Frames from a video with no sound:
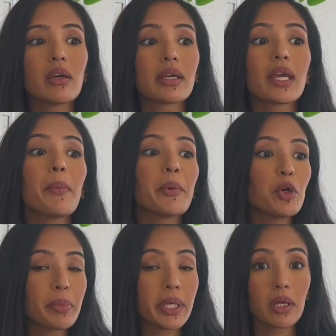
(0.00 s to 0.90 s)
a
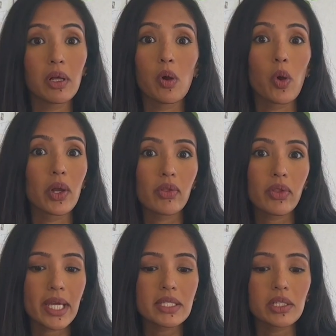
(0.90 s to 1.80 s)
chemical peel or a
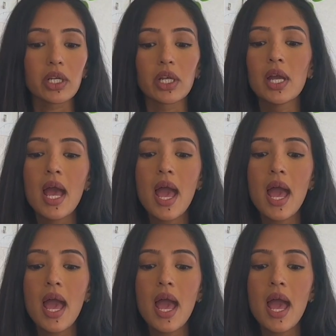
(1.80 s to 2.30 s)
laser,